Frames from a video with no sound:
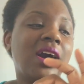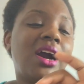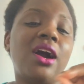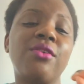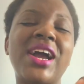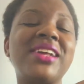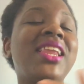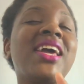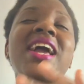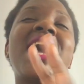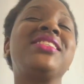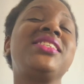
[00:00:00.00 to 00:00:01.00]

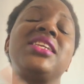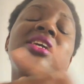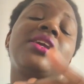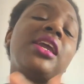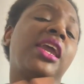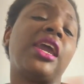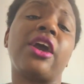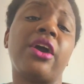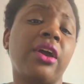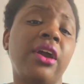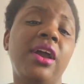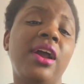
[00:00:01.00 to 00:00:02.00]
I didn't
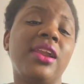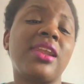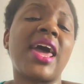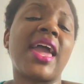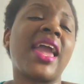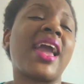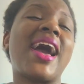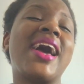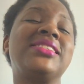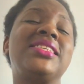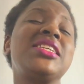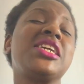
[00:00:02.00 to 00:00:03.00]
care. Like,
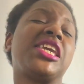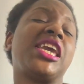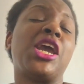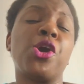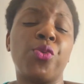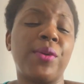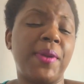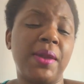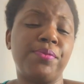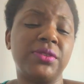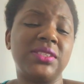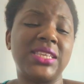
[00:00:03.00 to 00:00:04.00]
I didn't care what
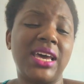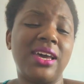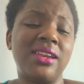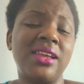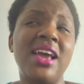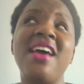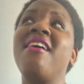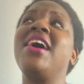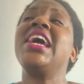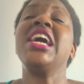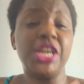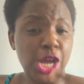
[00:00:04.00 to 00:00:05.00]
people said.
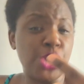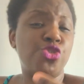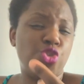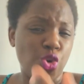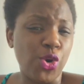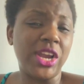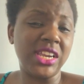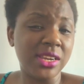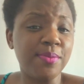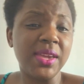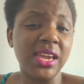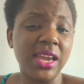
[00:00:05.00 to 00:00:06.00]
It annoyed
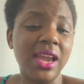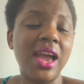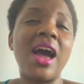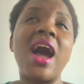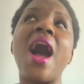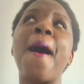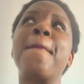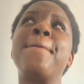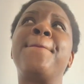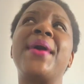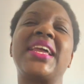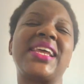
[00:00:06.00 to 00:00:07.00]
me,
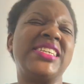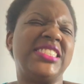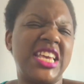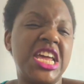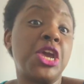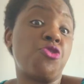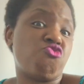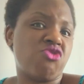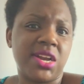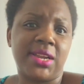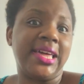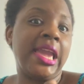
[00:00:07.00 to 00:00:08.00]
but I didn't
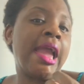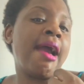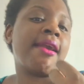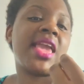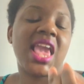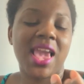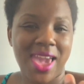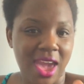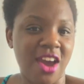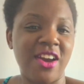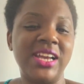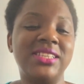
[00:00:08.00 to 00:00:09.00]
really
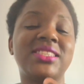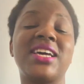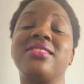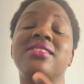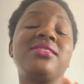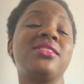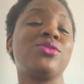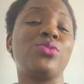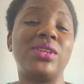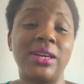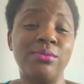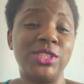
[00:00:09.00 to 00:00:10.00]
care. It's like, this is
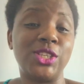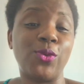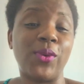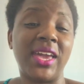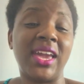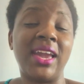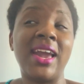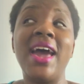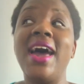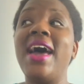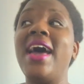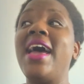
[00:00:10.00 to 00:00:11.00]
what I'm doing.
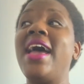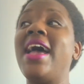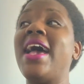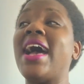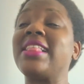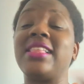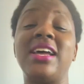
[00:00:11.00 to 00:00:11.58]
At